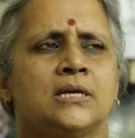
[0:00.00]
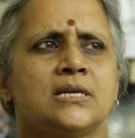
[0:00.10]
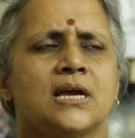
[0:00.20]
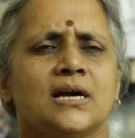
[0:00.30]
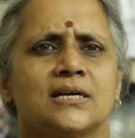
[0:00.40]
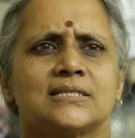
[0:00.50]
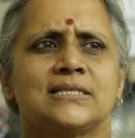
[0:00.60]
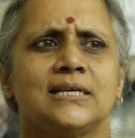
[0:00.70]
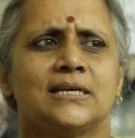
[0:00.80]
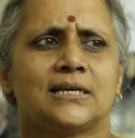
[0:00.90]
Yeah,
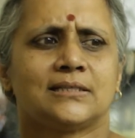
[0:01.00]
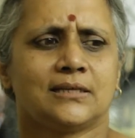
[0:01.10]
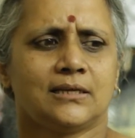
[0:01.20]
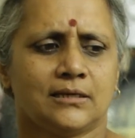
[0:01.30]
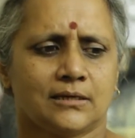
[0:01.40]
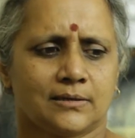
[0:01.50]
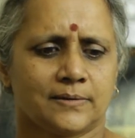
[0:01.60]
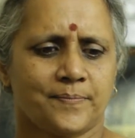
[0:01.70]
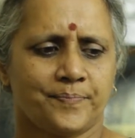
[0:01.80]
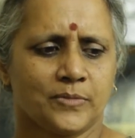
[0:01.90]
see,
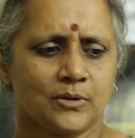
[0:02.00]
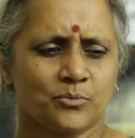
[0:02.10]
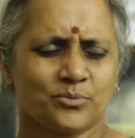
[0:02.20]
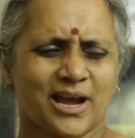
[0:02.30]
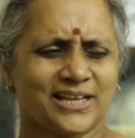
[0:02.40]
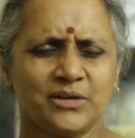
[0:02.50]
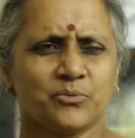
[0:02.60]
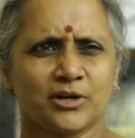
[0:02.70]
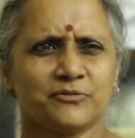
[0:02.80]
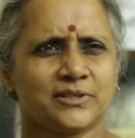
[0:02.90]
I think
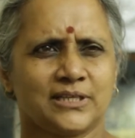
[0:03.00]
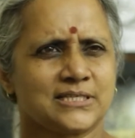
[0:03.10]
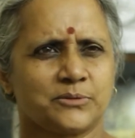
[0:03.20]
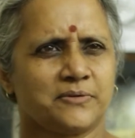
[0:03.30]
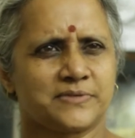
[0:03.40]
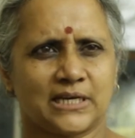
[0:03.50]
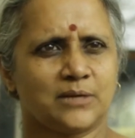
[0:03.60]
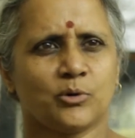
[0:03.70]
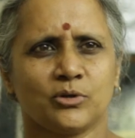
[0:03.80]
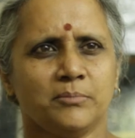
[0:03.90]
one of the things that we've said
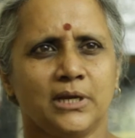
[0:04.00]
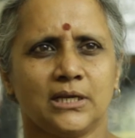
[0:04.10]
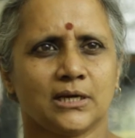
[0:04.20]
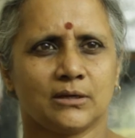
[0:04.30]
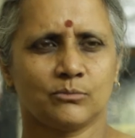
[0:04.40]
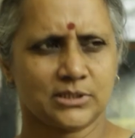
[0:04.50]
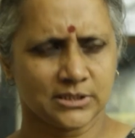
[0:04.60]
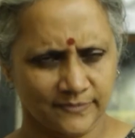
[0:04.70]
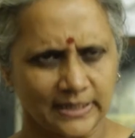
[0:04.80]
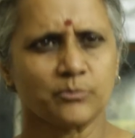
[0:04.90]
about the media, which is
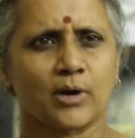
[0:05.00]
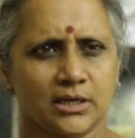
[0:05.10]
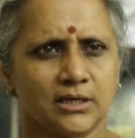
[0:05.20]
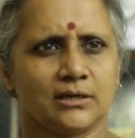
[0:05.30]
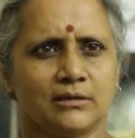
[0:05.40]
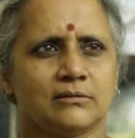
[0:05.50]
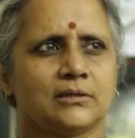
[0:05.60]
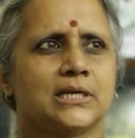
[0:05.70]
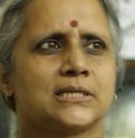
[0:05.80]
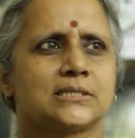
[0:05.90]
very worrying,
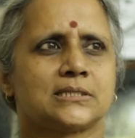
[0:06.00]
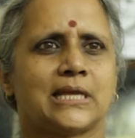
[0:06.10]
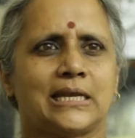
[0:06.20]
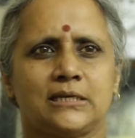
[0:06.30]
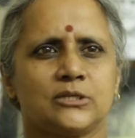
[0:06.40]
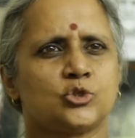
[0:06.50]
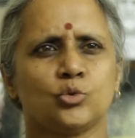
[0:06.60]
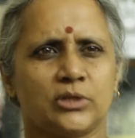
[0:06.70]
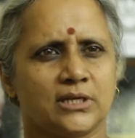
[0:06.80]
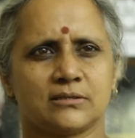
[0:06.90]
is that it is two
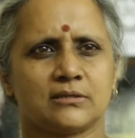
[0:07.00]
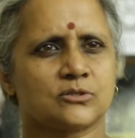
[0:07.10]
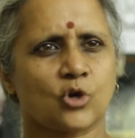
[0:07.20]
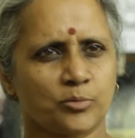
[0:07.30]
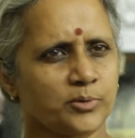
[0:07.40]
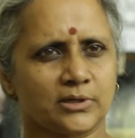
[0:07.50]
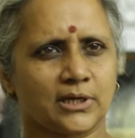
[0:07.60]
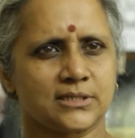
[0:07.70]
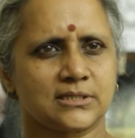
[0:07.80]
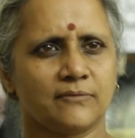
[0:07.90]
things. It is
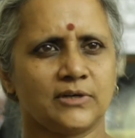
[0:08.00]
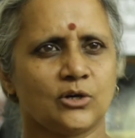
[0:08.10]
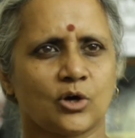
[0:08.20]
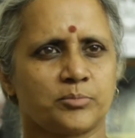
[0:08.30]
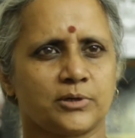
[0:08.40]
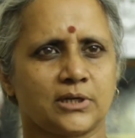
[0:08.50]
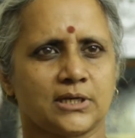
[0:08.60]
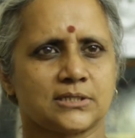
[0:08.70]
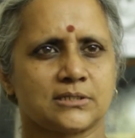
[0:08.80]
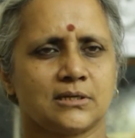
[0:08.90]
corporatized, heavily
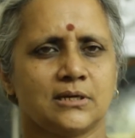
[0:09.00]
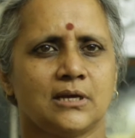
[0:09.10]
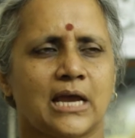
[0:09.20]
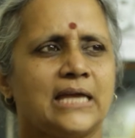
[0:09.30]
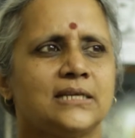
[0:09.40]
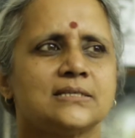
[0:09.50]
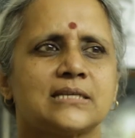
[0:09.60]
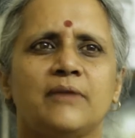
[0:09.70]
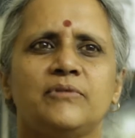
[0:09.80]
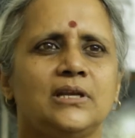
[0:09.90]
corporatized, and it is
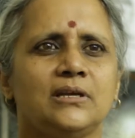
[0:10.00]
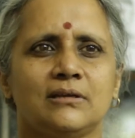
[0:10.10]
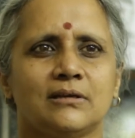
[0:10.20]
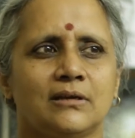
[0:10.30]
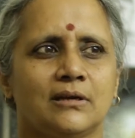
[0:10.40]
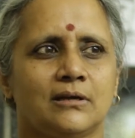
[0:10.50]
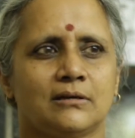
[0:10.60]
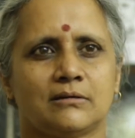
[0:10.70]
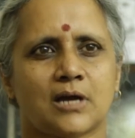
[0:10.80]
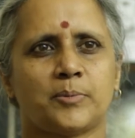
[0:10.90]
heavily
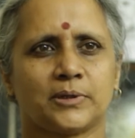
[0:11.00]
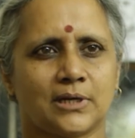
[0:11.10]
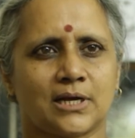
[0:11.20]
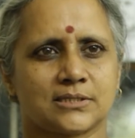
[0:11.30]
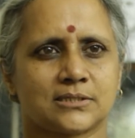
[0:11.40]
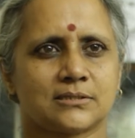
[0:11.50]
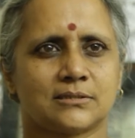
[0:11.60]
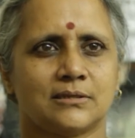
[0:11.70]
upper class.